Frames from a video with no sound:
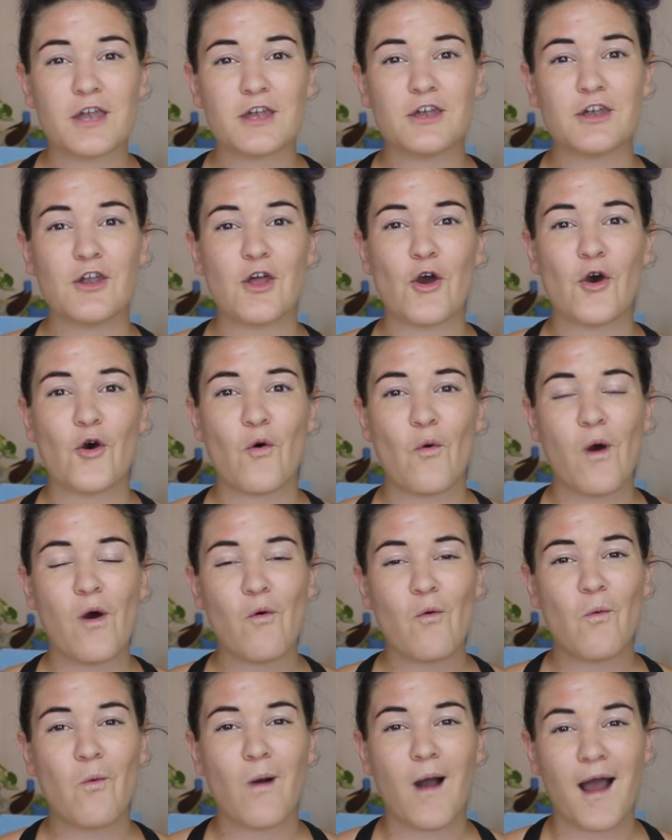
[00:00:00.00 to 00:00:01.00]
know
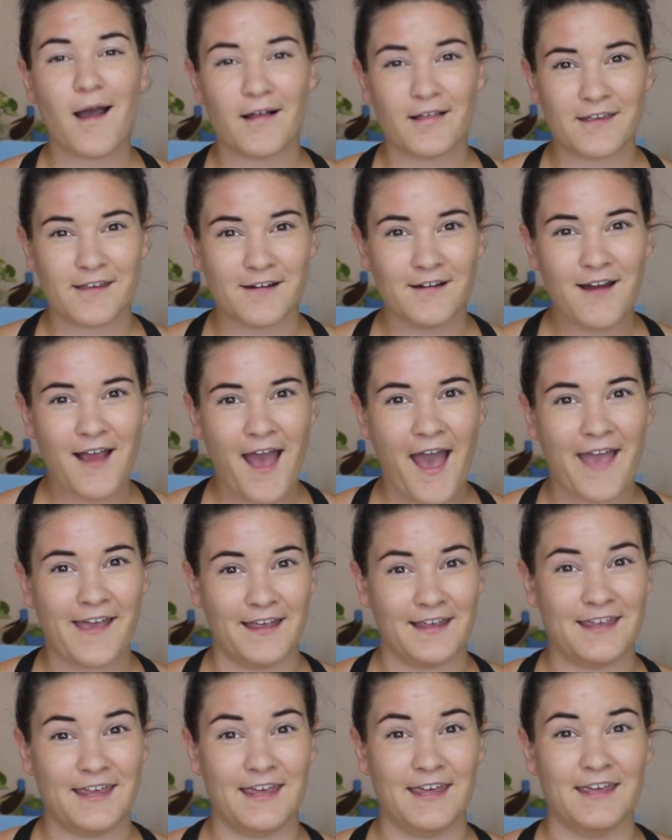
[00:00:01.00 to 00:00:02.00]
while you're
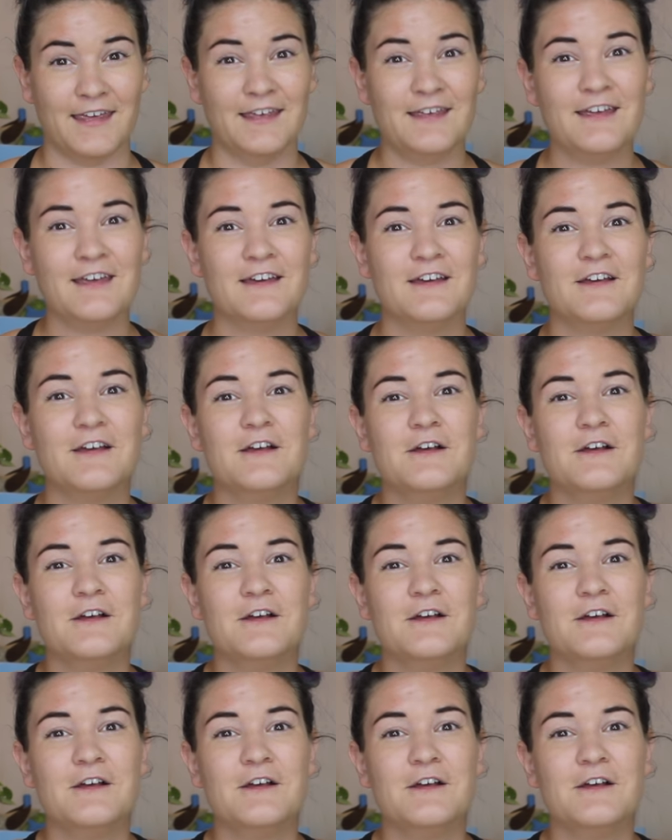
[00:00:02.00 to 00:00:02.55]
hiking.